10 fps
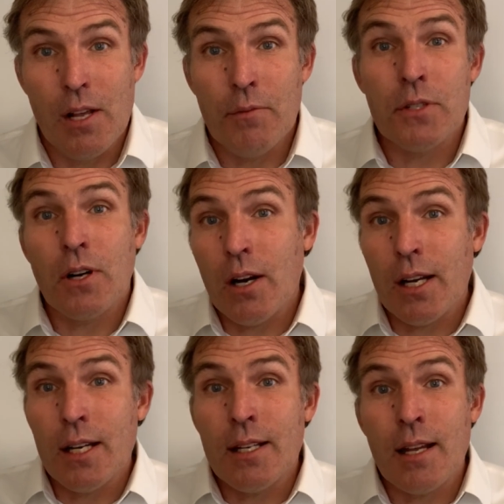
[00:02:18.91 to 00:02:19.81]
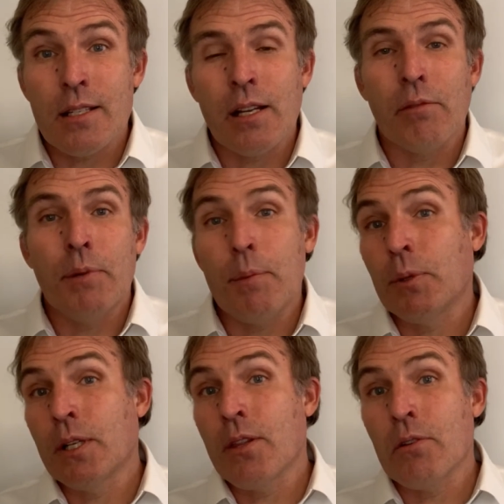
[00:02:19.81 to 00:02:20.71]
for targeted testing of
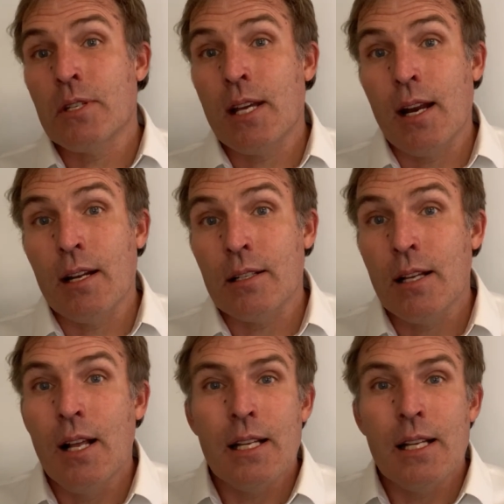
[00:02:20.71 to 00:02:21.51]
people in those settings,